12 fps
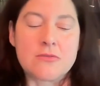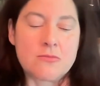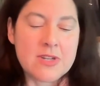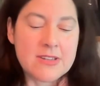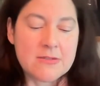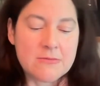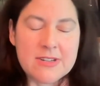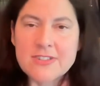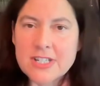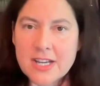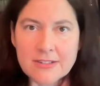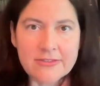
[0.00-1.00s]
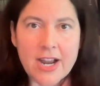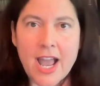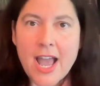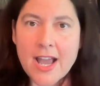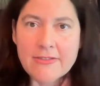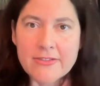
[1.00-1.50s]
we've talked
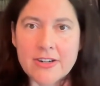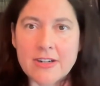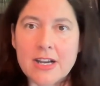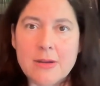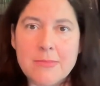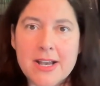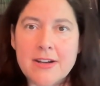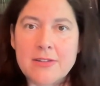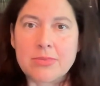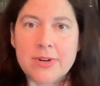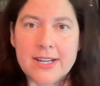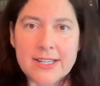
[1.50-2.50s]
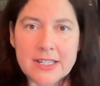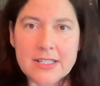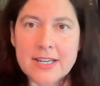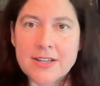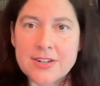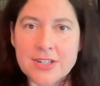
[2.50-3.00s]
forever about breaking
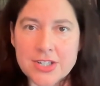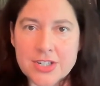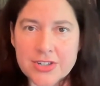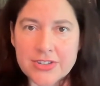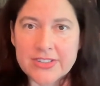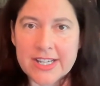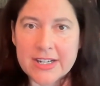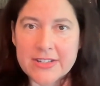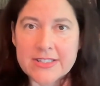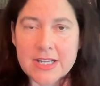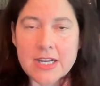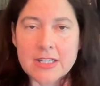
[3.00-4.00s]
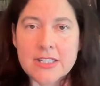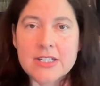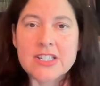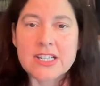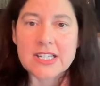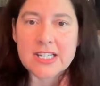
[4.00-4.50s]
down our internal data
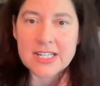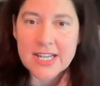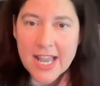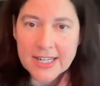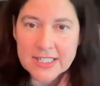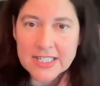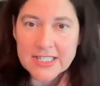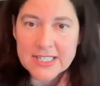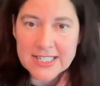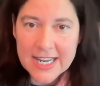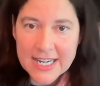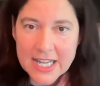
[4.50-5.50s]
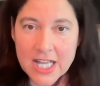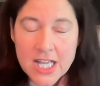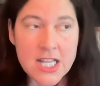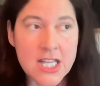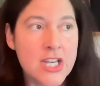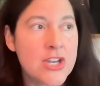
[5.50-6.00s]
silos and connect
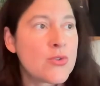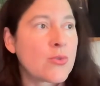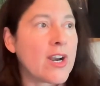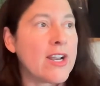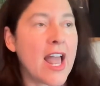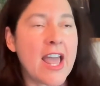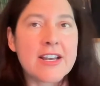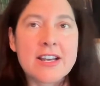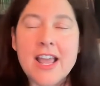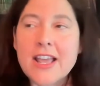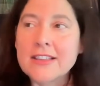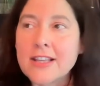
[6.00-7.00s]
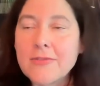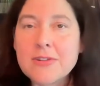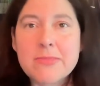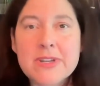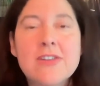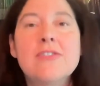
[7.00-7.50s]
data, right? And lo
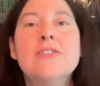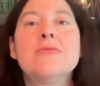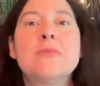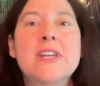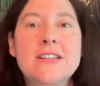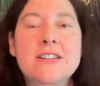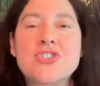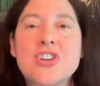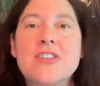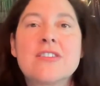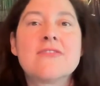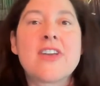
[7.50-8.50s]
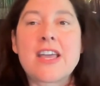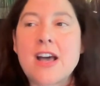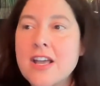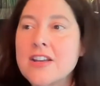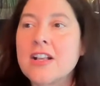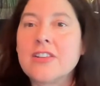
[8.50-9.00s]
and behold, we get to generative
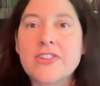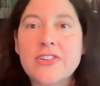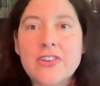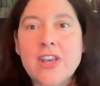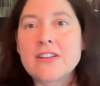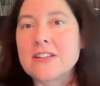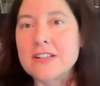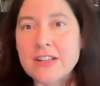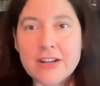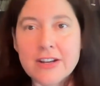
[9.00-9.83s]
AI, and all of a sudden,